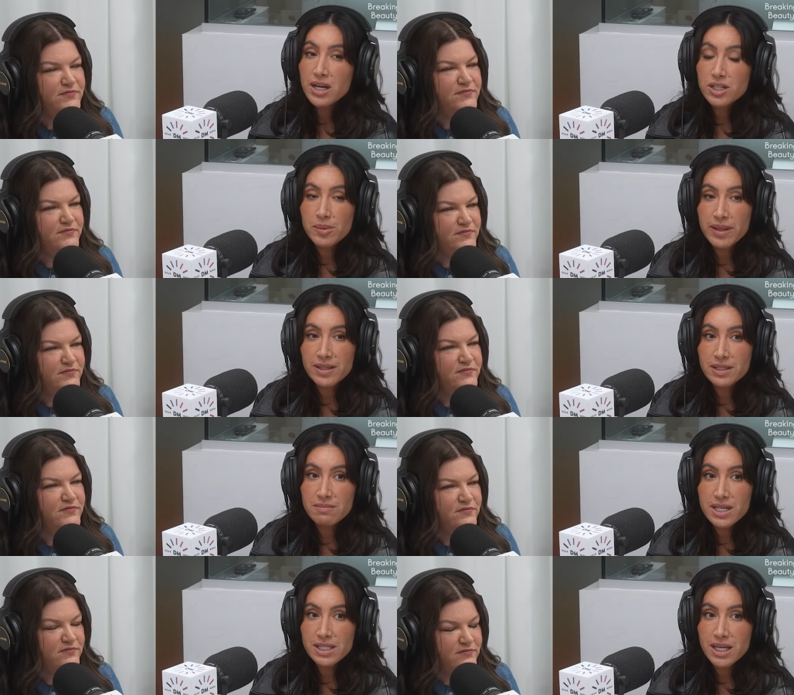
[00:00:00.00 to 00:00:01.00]
Speaker 1: hairspray that's
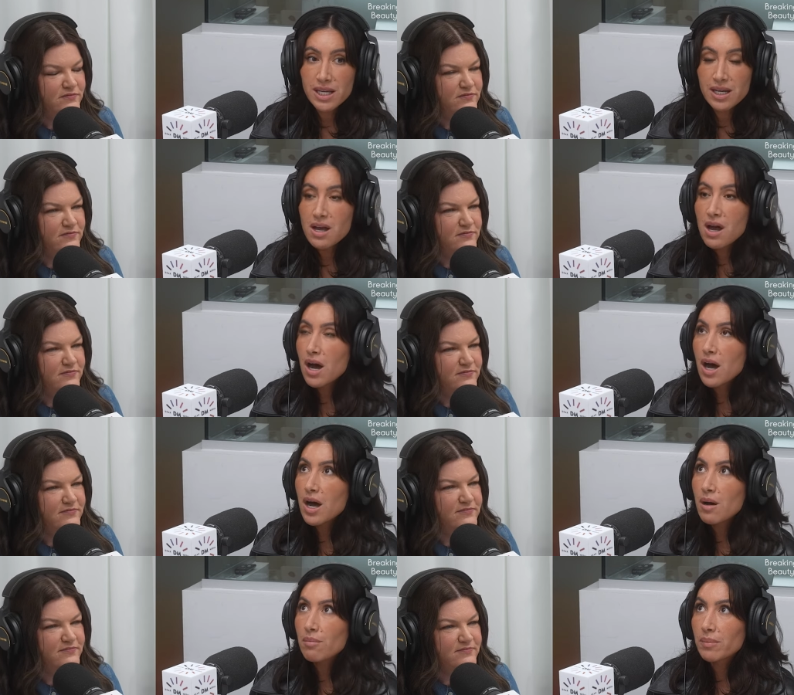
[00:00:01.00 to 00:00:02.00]
amazing. Mm-hmm.
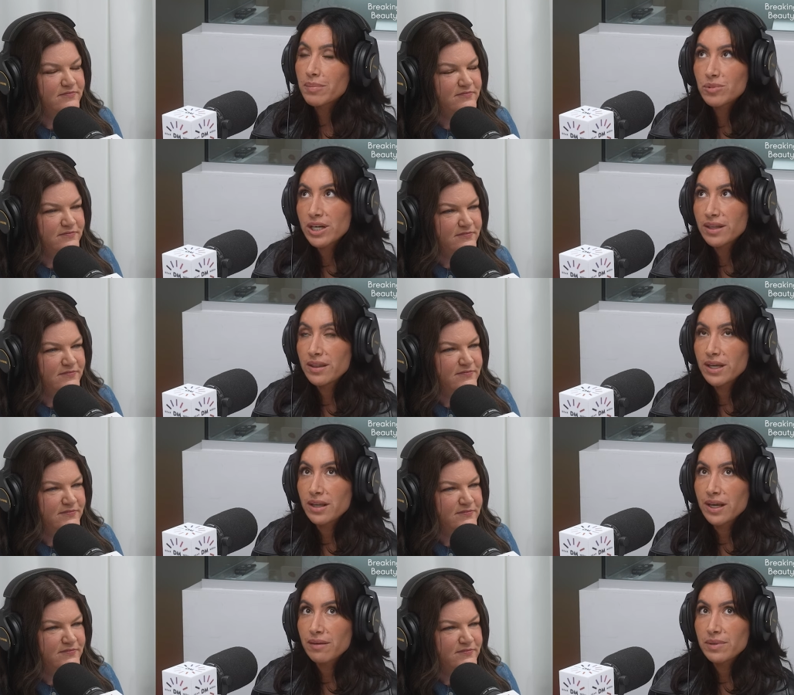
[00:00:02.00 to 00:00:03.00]
Um, I'm trying to think.
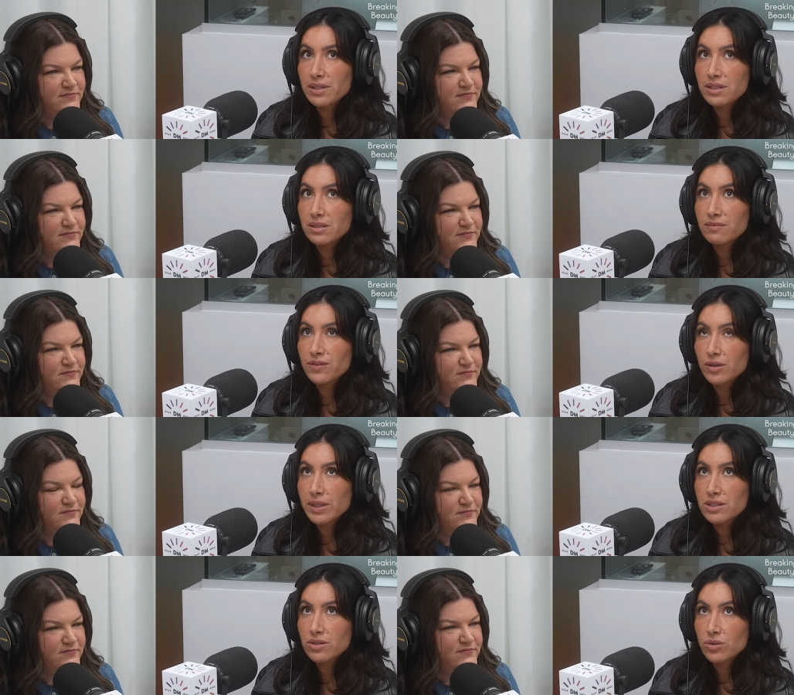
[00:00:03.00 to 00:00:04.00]
Like I've been
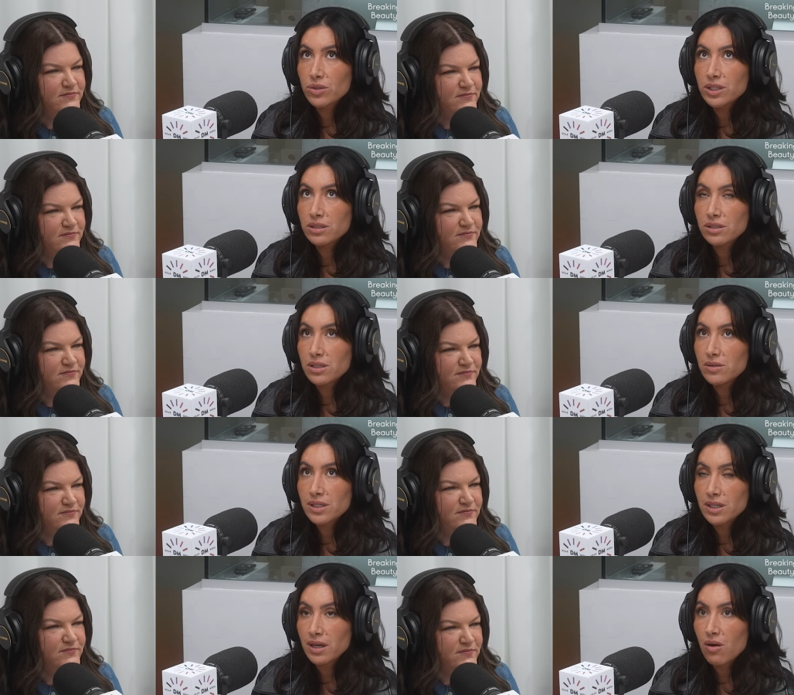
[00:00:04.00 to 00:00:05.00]
filming tutorials and
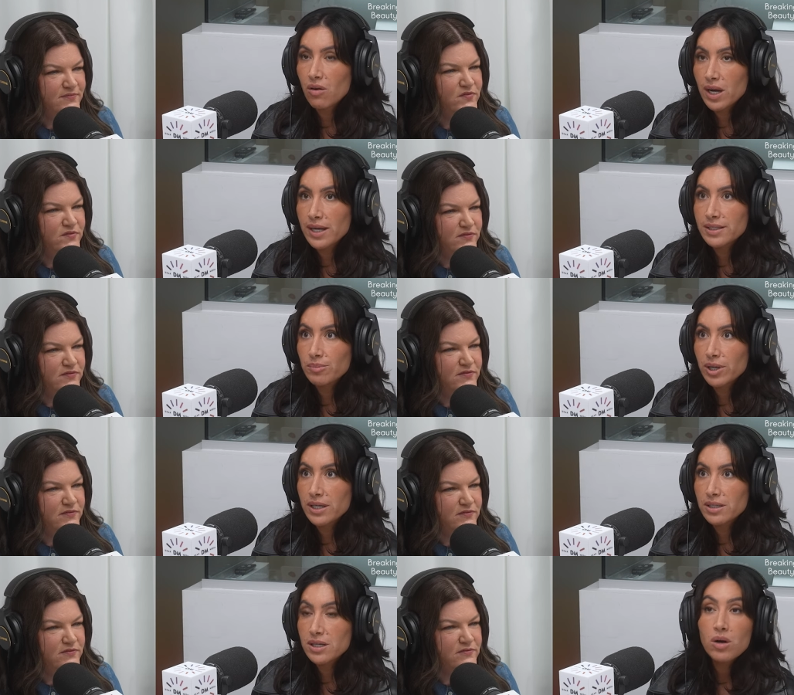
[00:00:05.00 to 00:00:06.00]
using like all kinds of
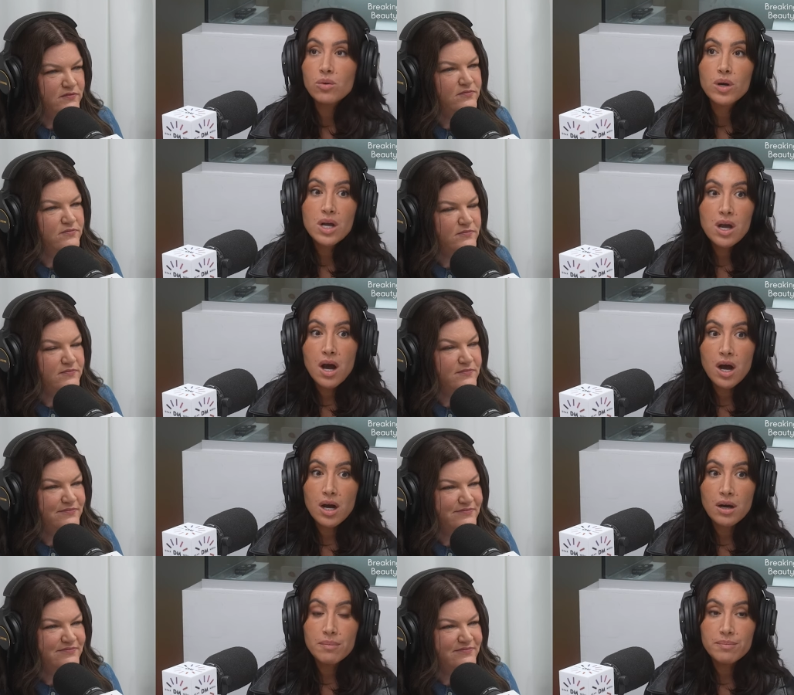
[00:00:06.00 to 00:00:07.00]
brands. Mm-hmm. Oh,
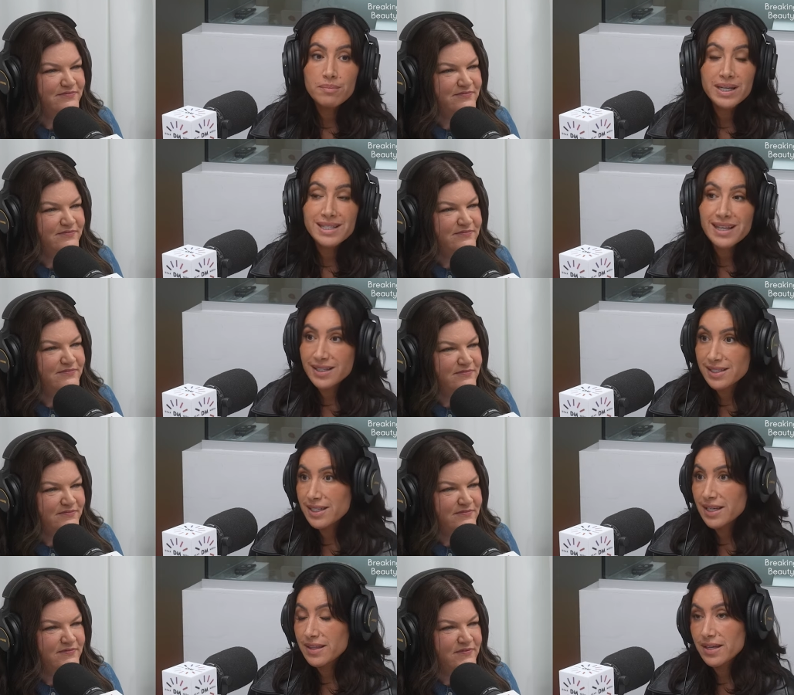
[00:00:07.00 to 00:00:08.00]
um, Big
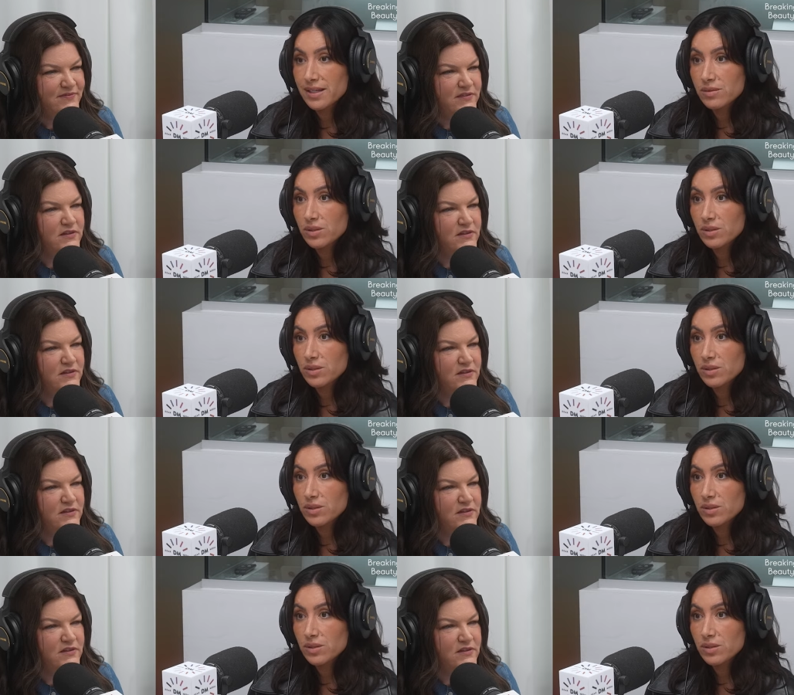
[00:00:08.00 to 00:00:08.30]
Sexy, I think, has a